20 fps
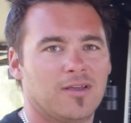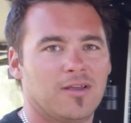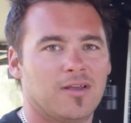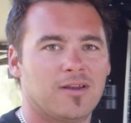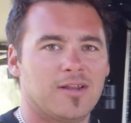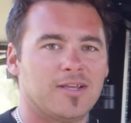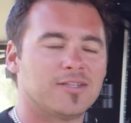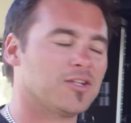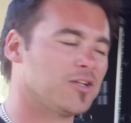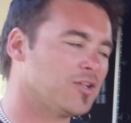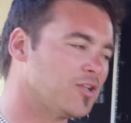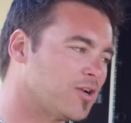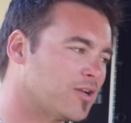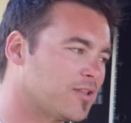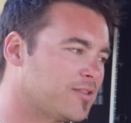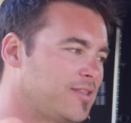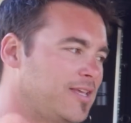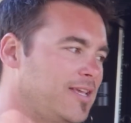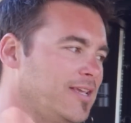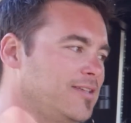There's a lot of
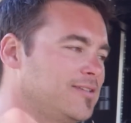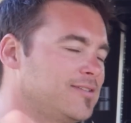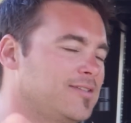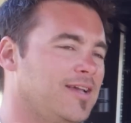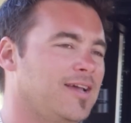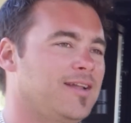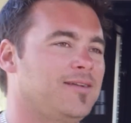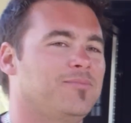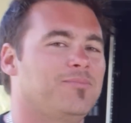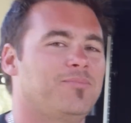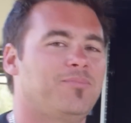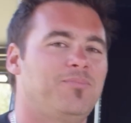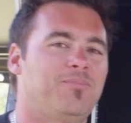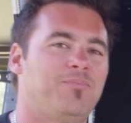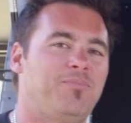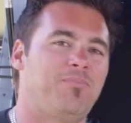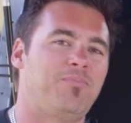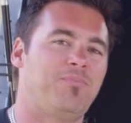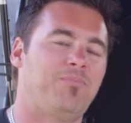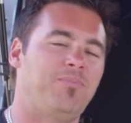things that
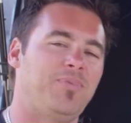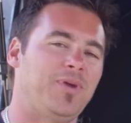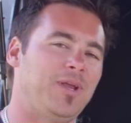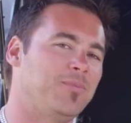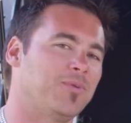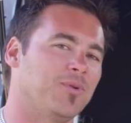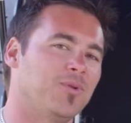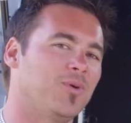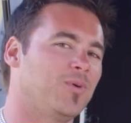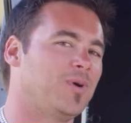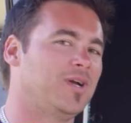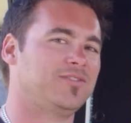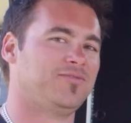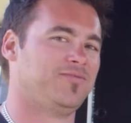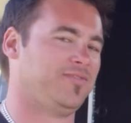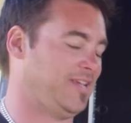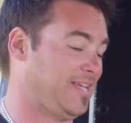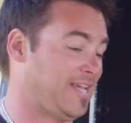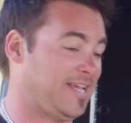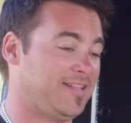people always
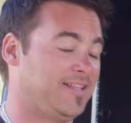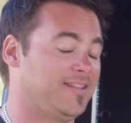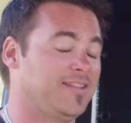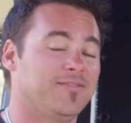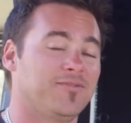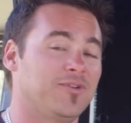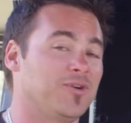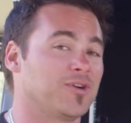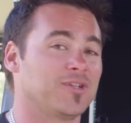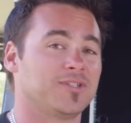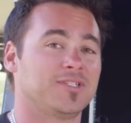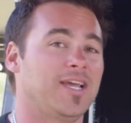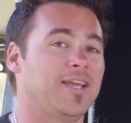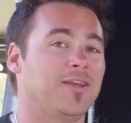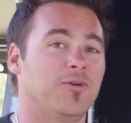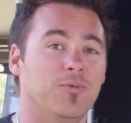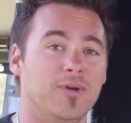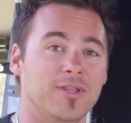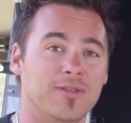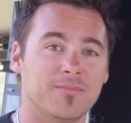forget that they've got to take
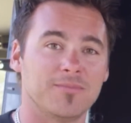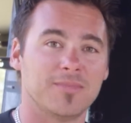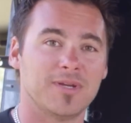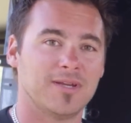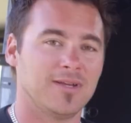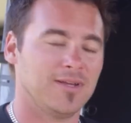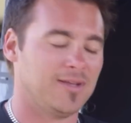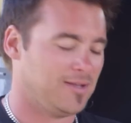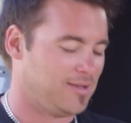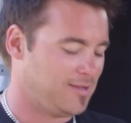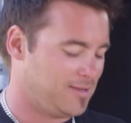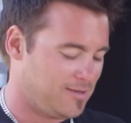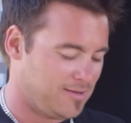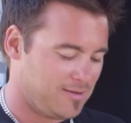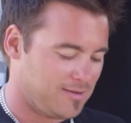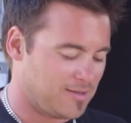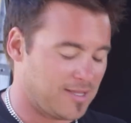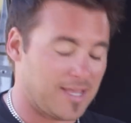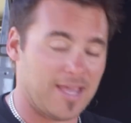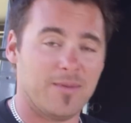with them.
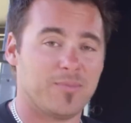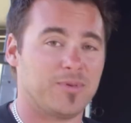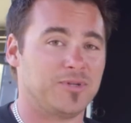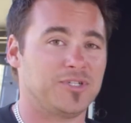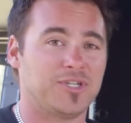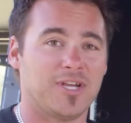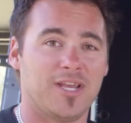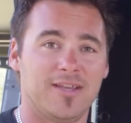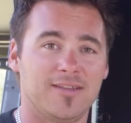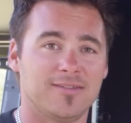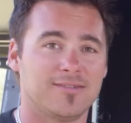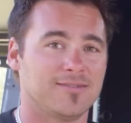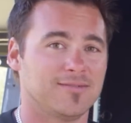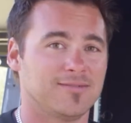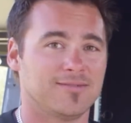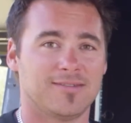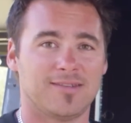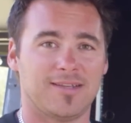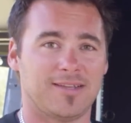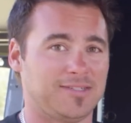Camping chairs,
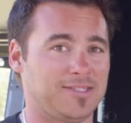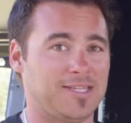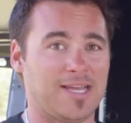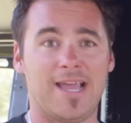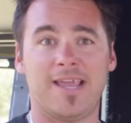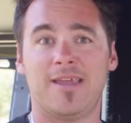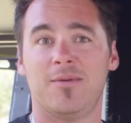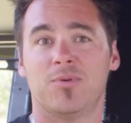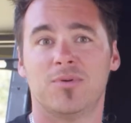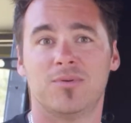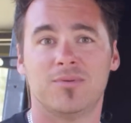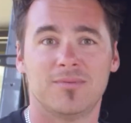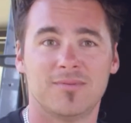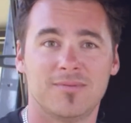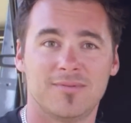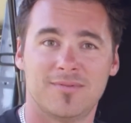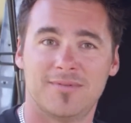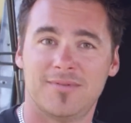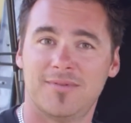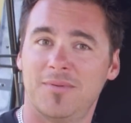table,
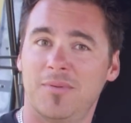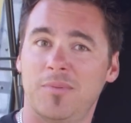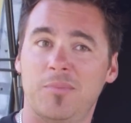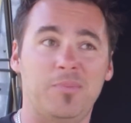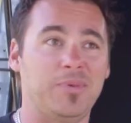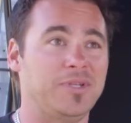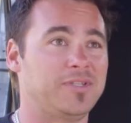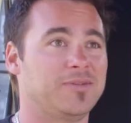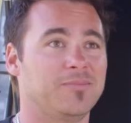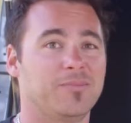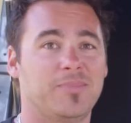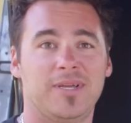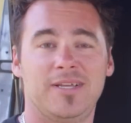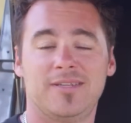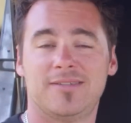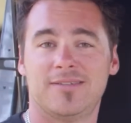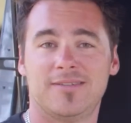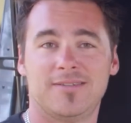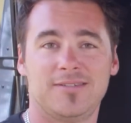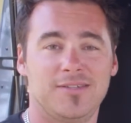bits and
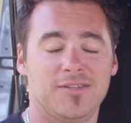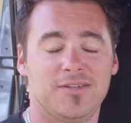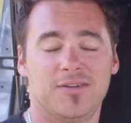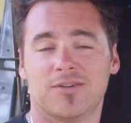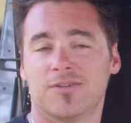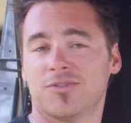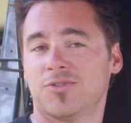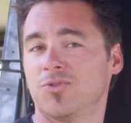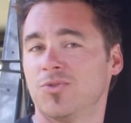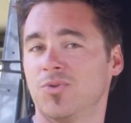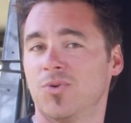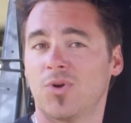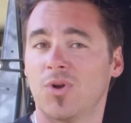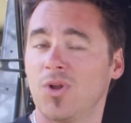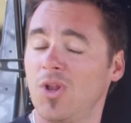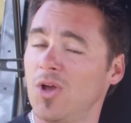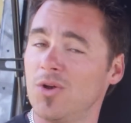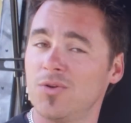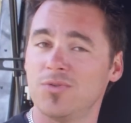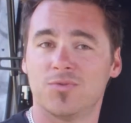pieces. You've got to store
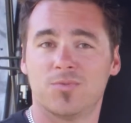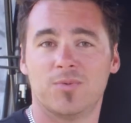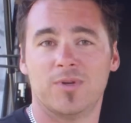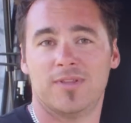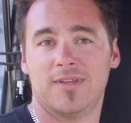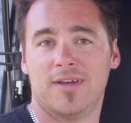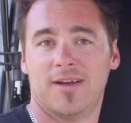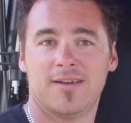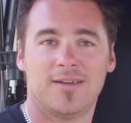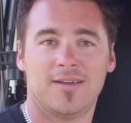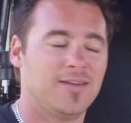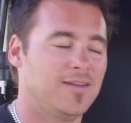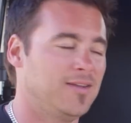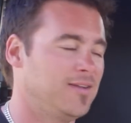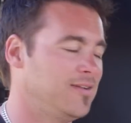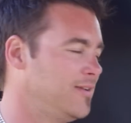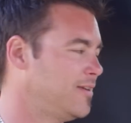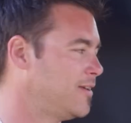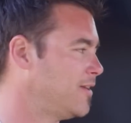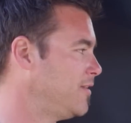clothes with you.
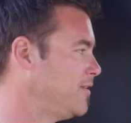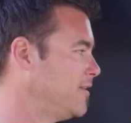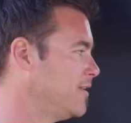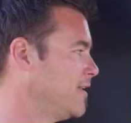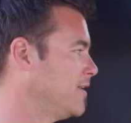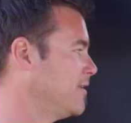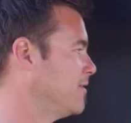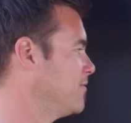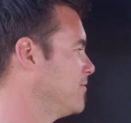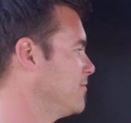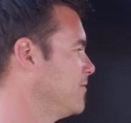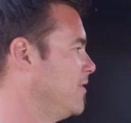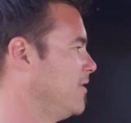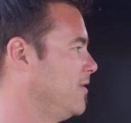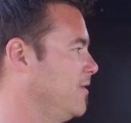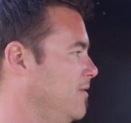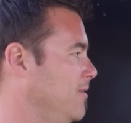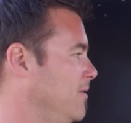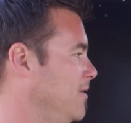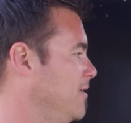You know, you're going to
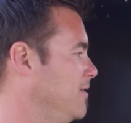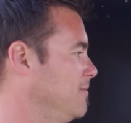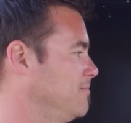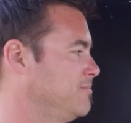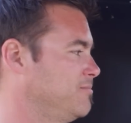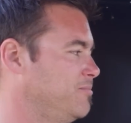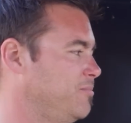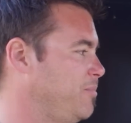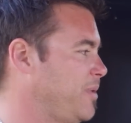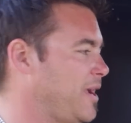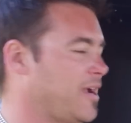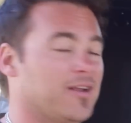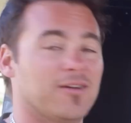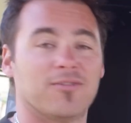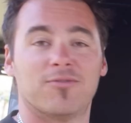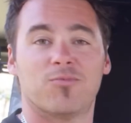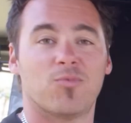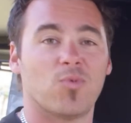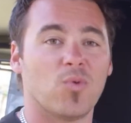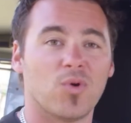throw a packet
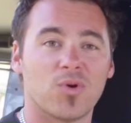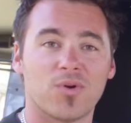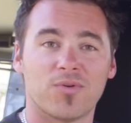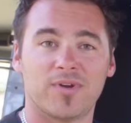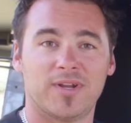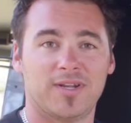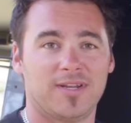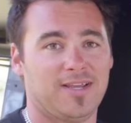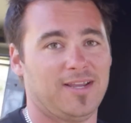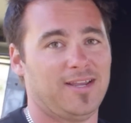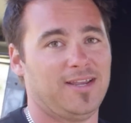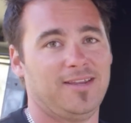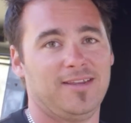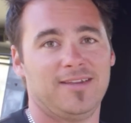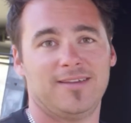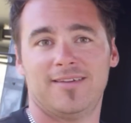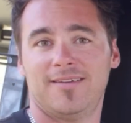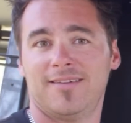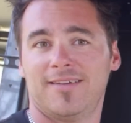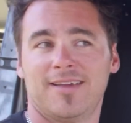of water in there.
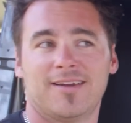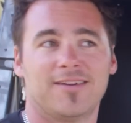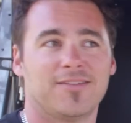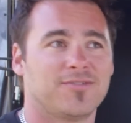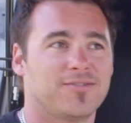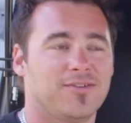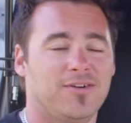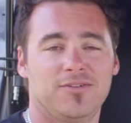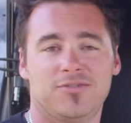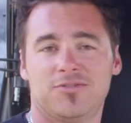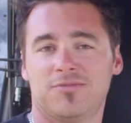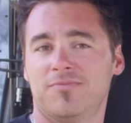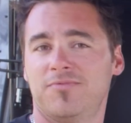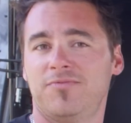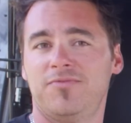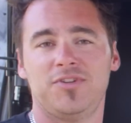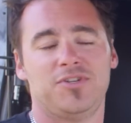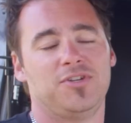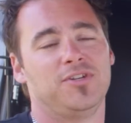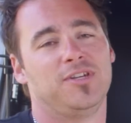You're going to throw some
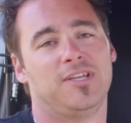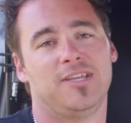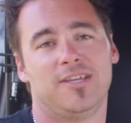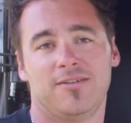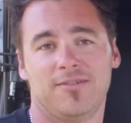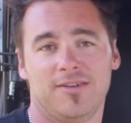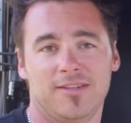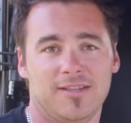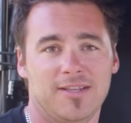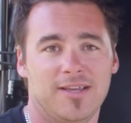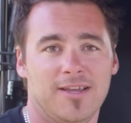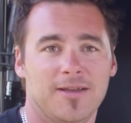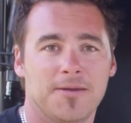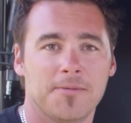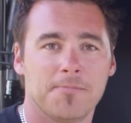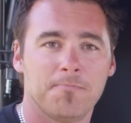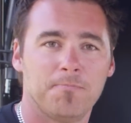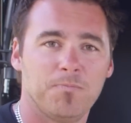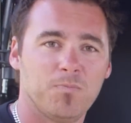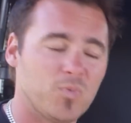fishing gear in there.
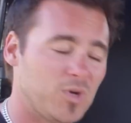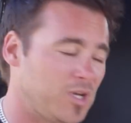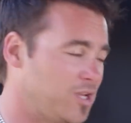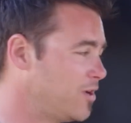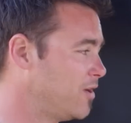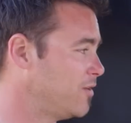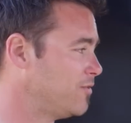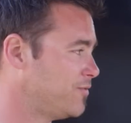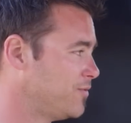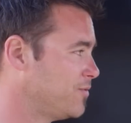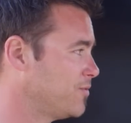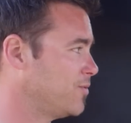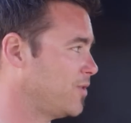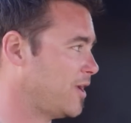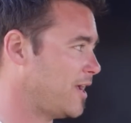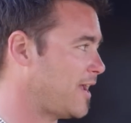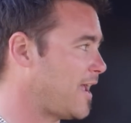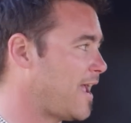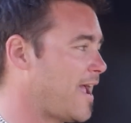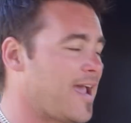When you go through
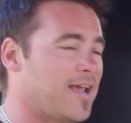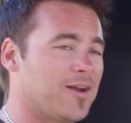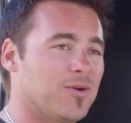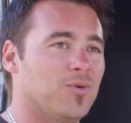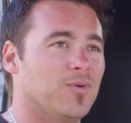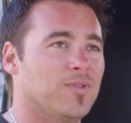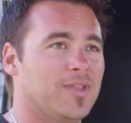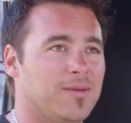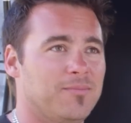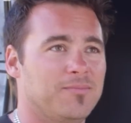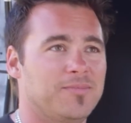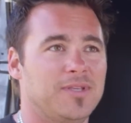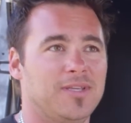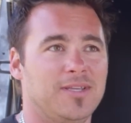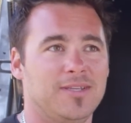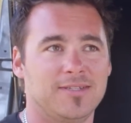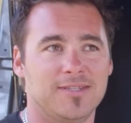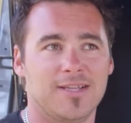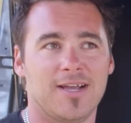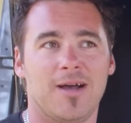and add all them
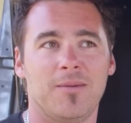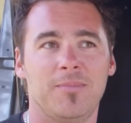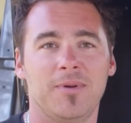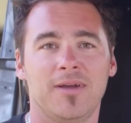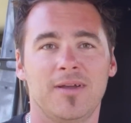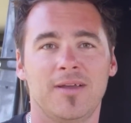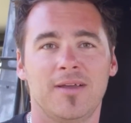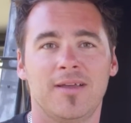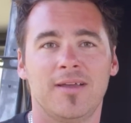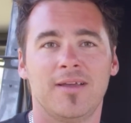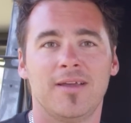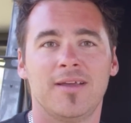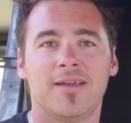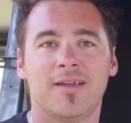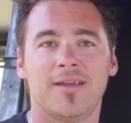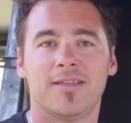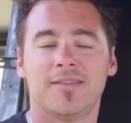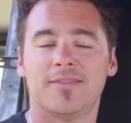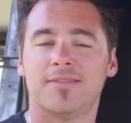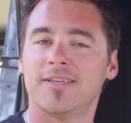things up,
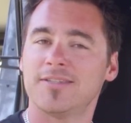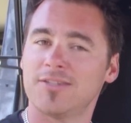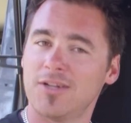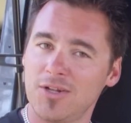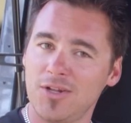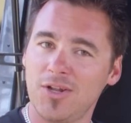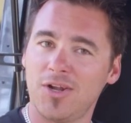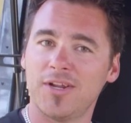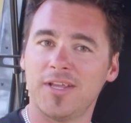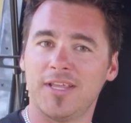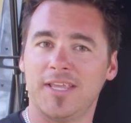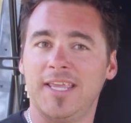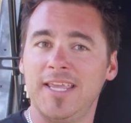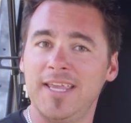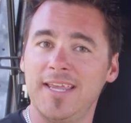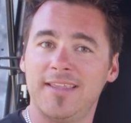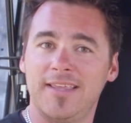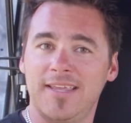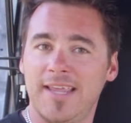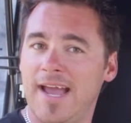there's a lot of
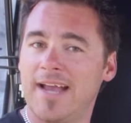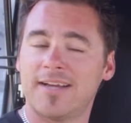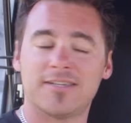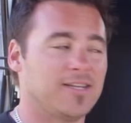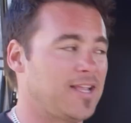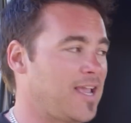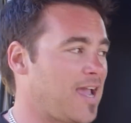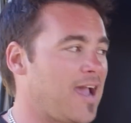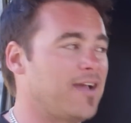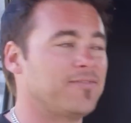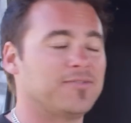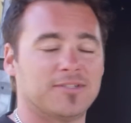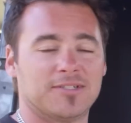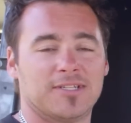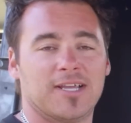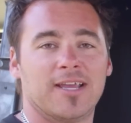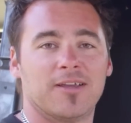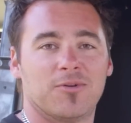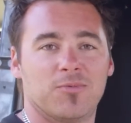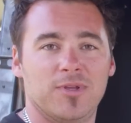gear that you actually have to
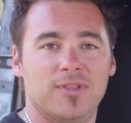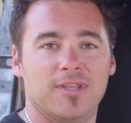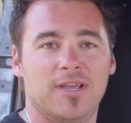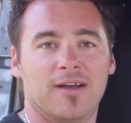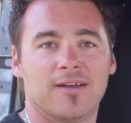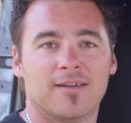take with you.